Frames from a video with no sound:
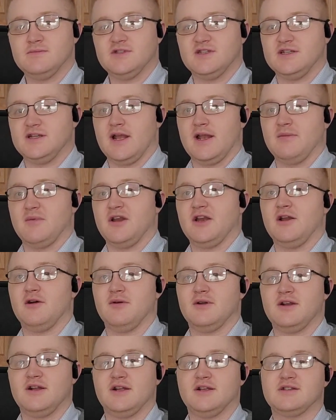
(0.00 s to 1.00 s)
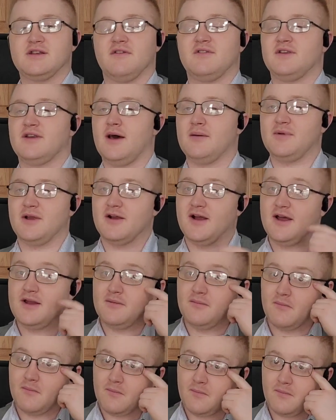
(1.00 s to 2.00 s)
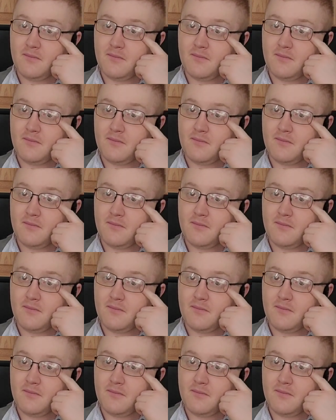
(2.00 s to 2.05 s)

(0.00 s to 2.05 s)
does anybody know what it is off the top of your head?